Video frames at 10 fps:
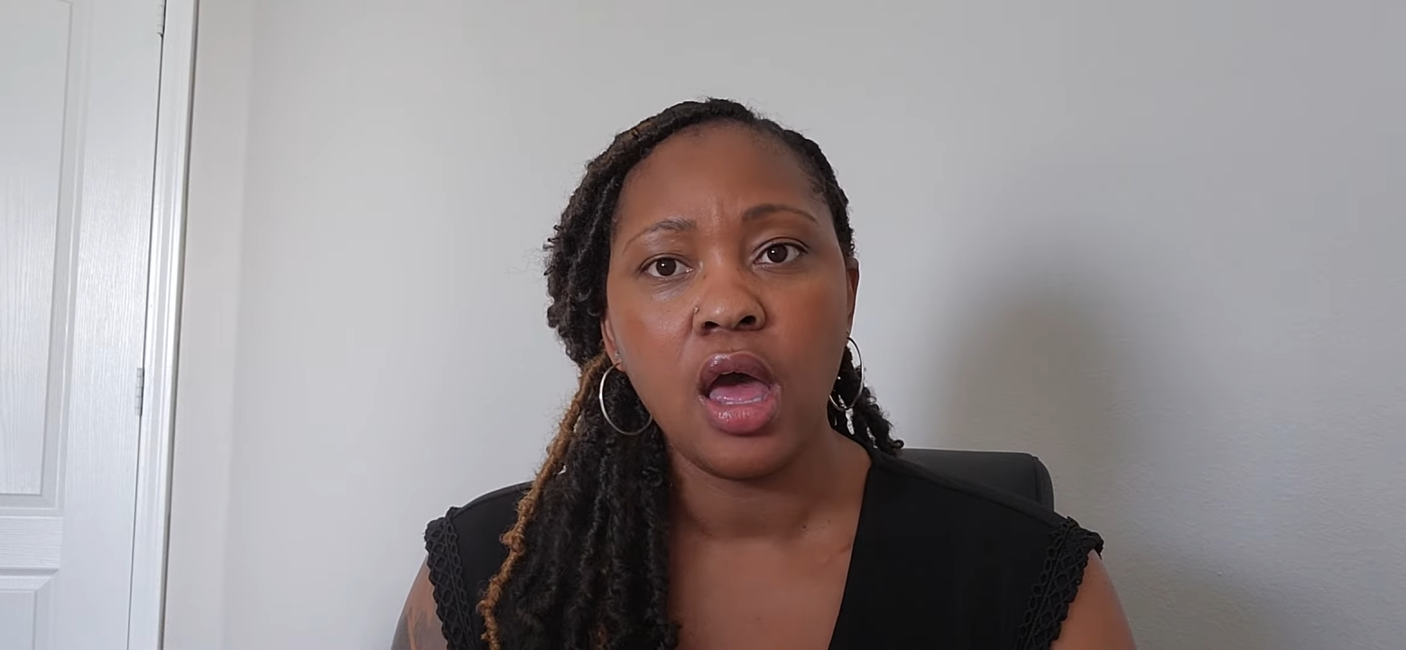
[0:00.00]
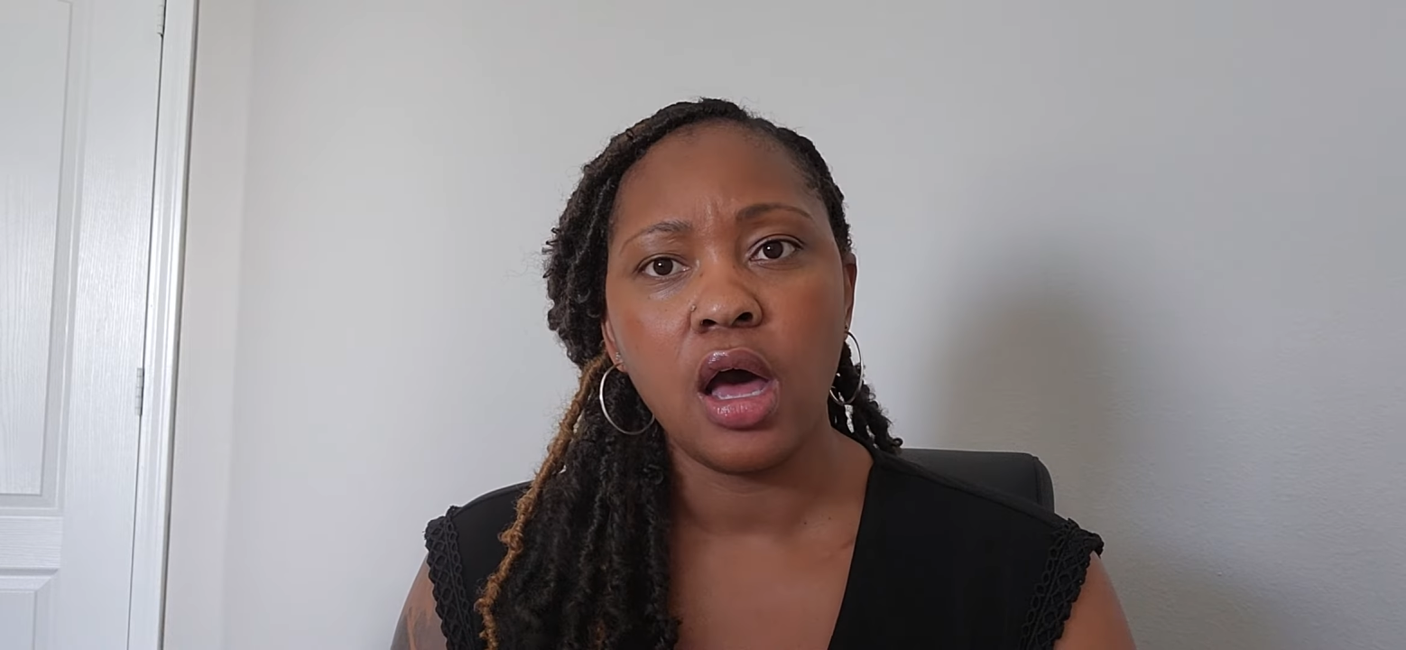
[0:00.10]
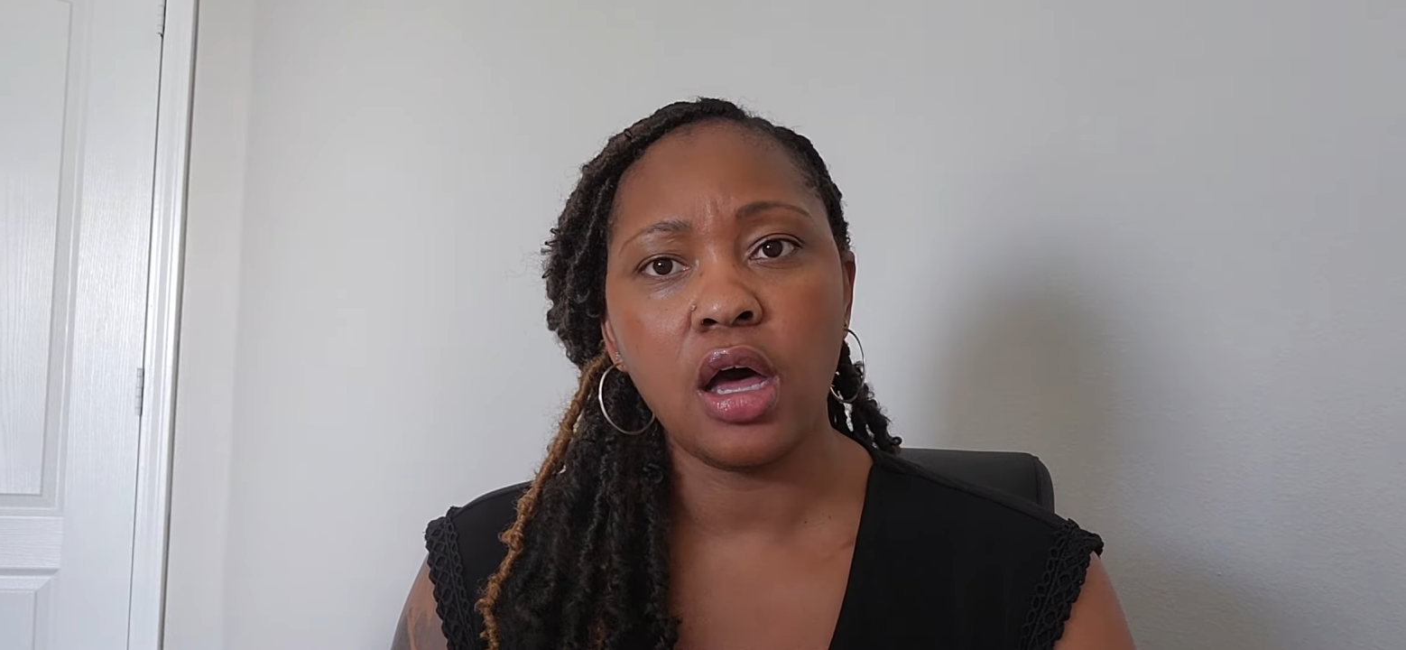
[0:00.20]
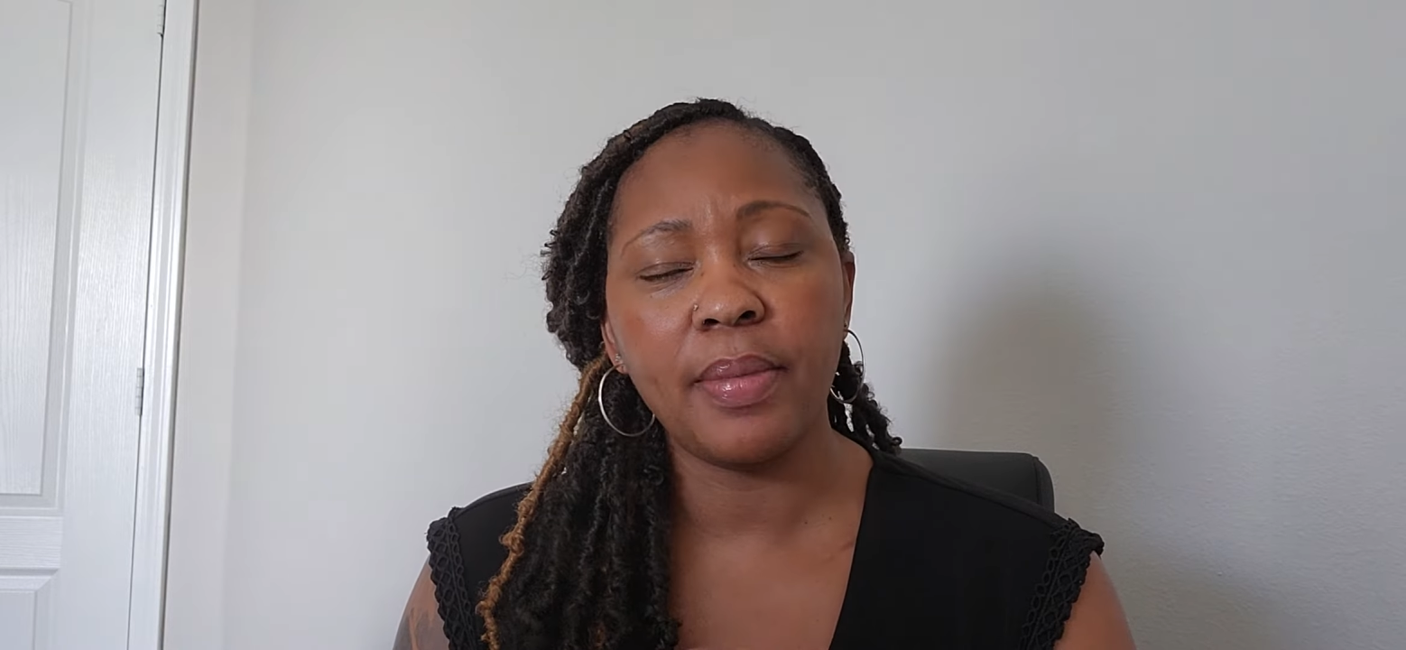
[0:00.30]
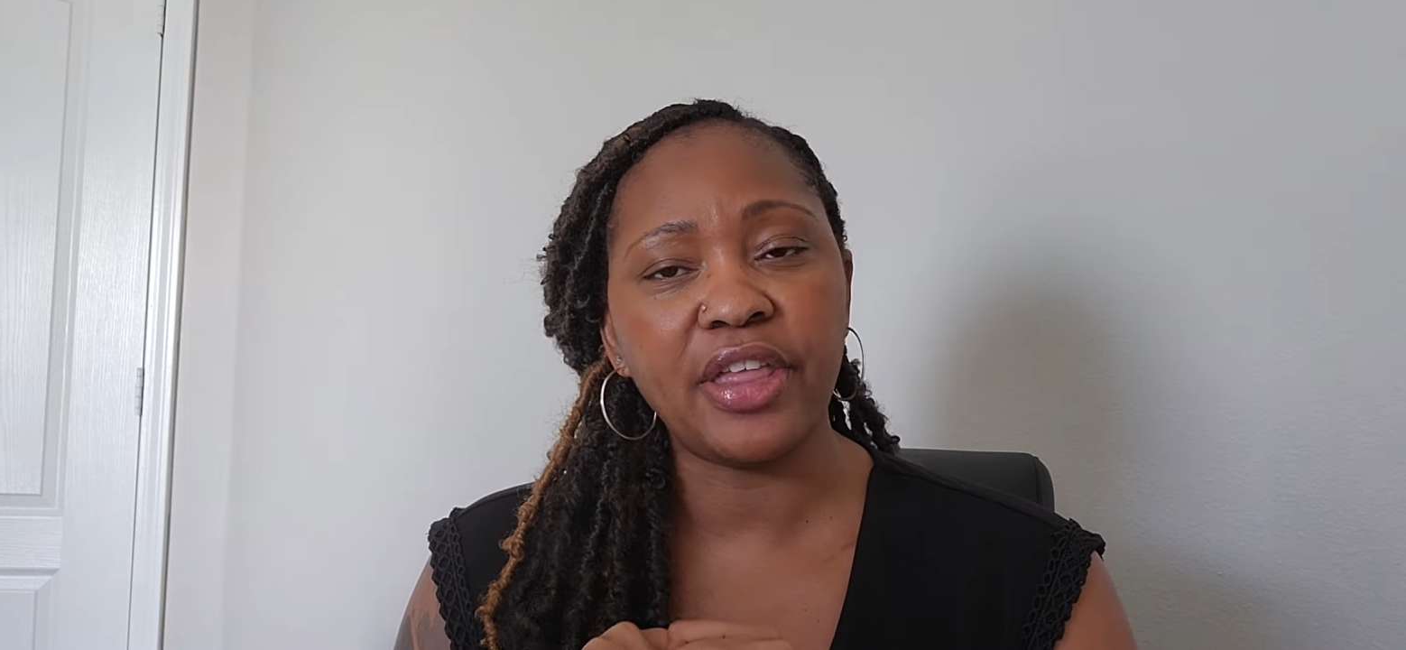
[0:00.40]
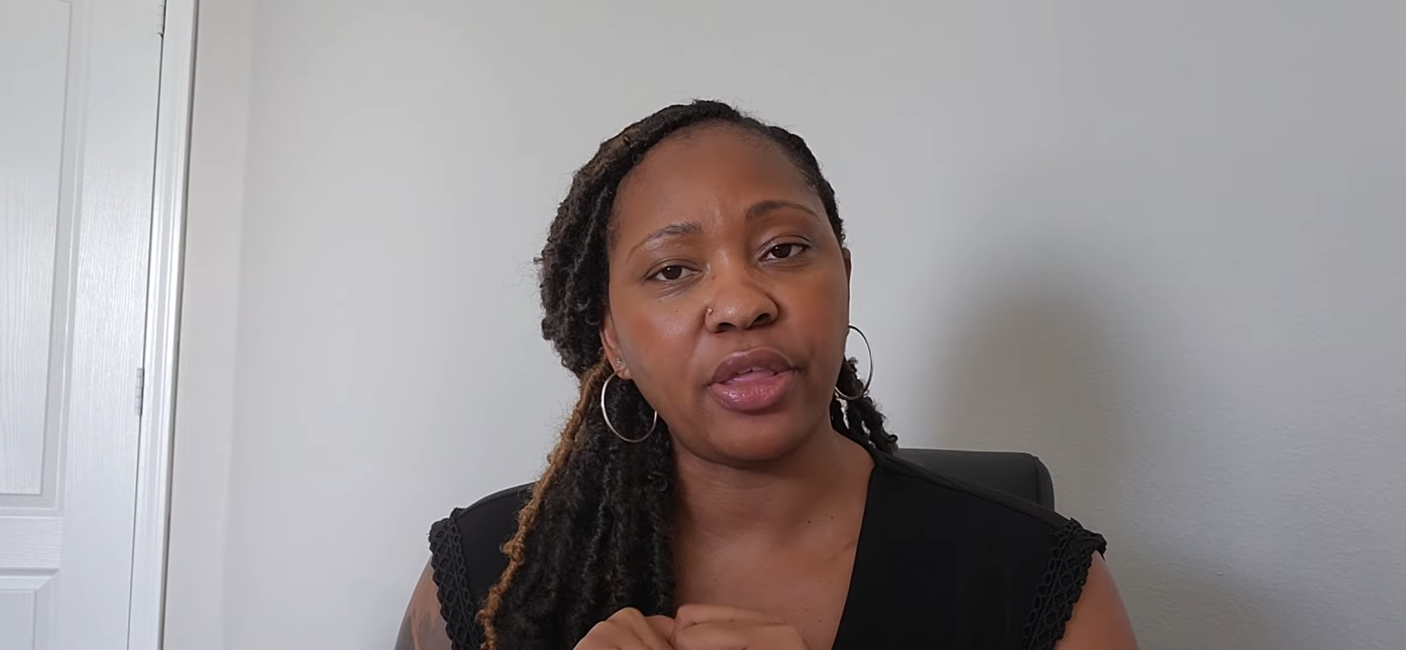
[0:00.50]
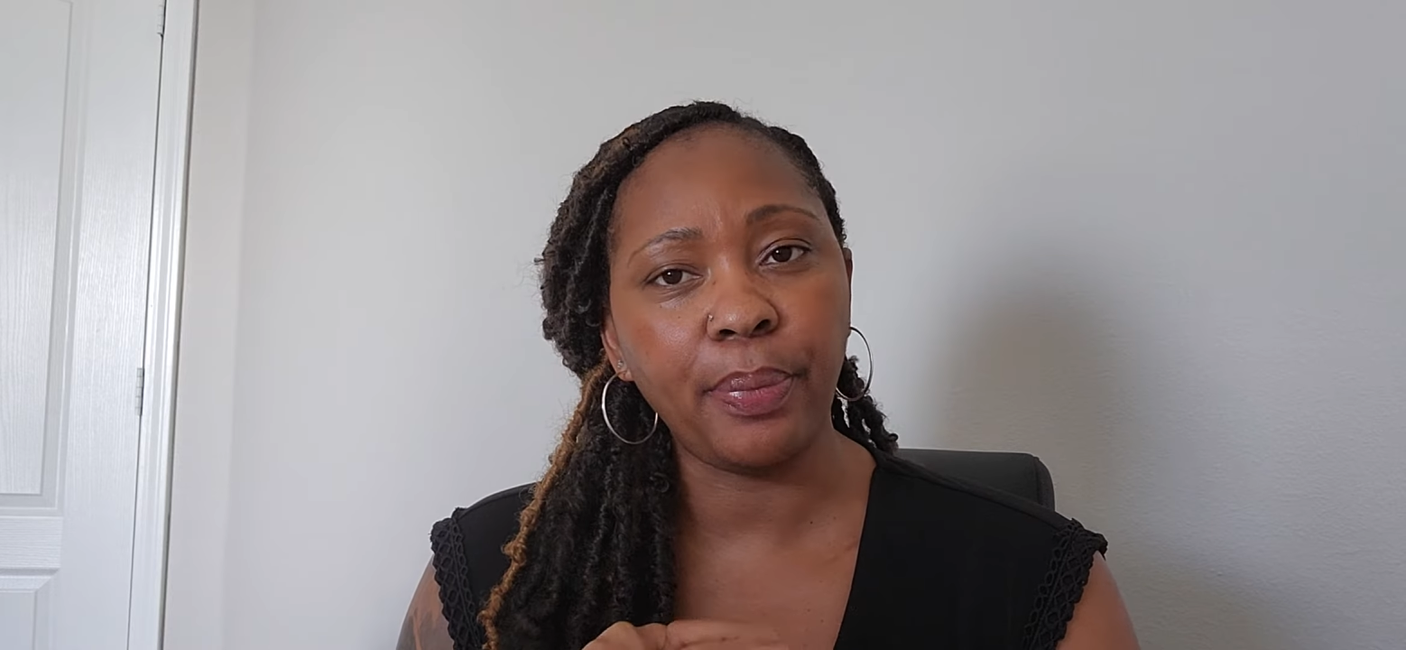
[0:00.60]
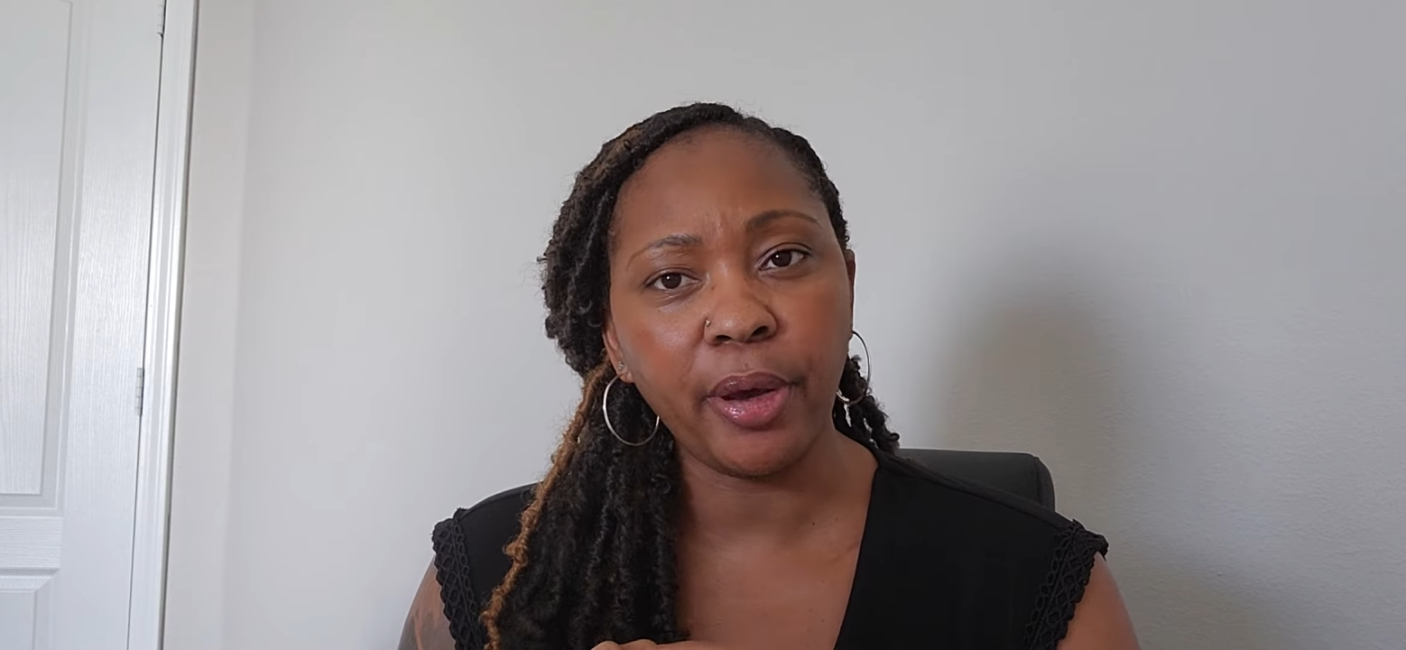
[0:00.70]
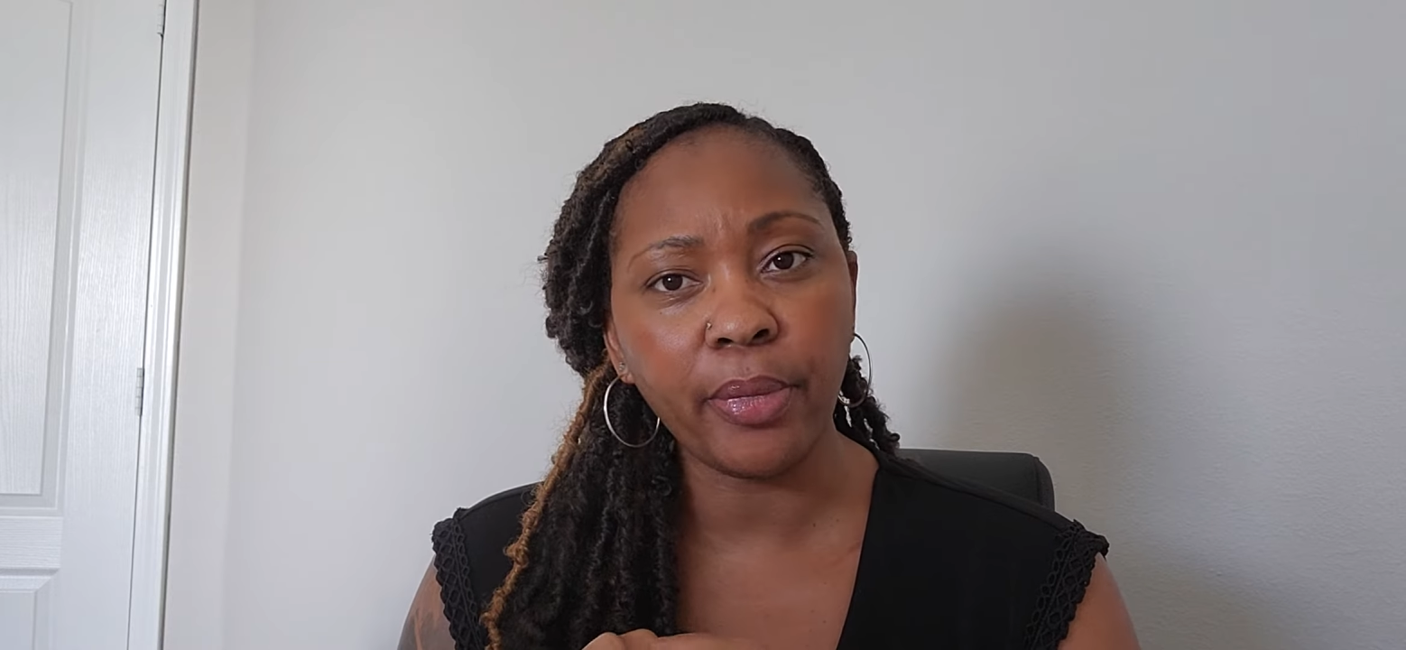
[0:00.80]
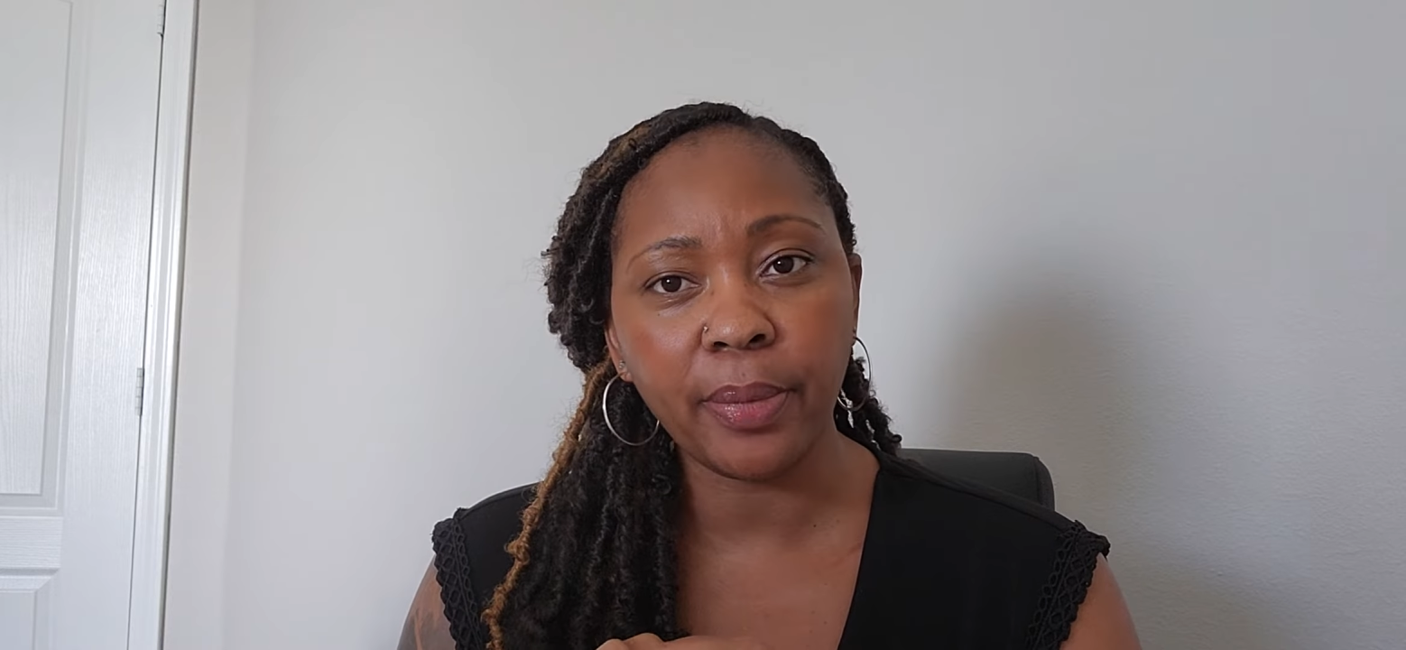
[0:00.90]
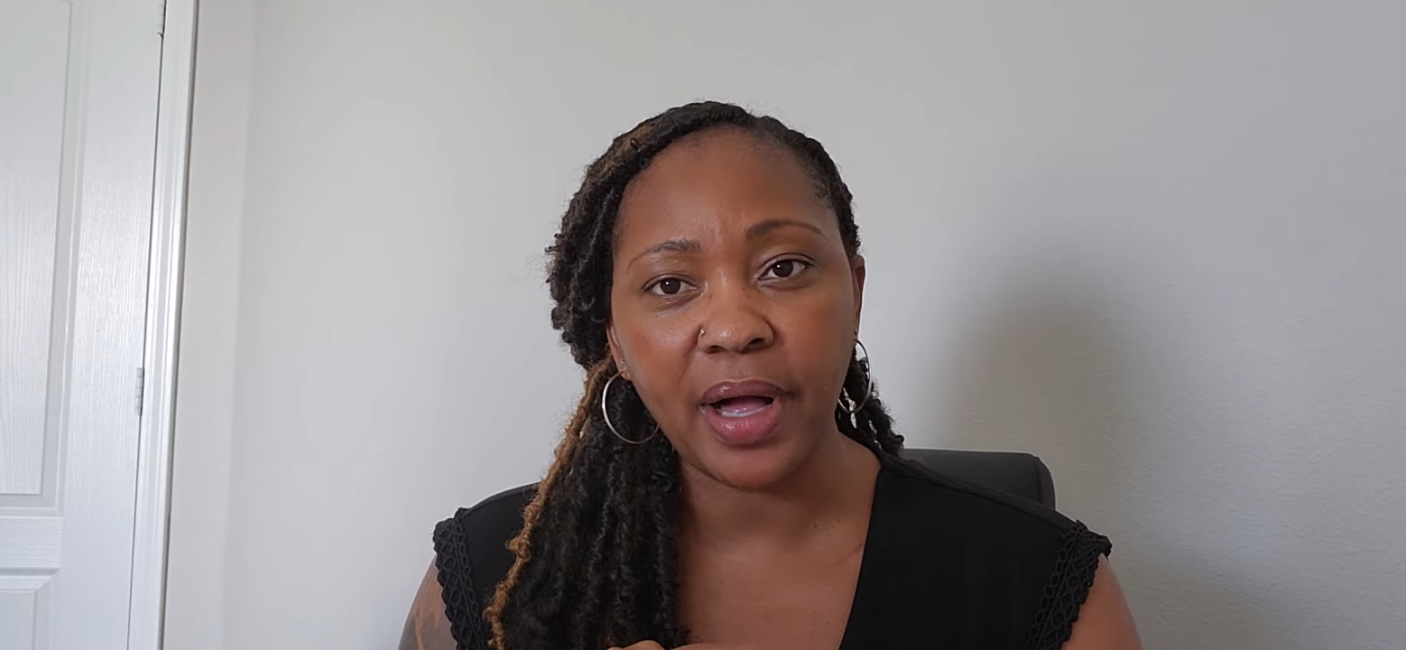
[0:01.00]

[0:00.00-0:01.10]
At the Pembroke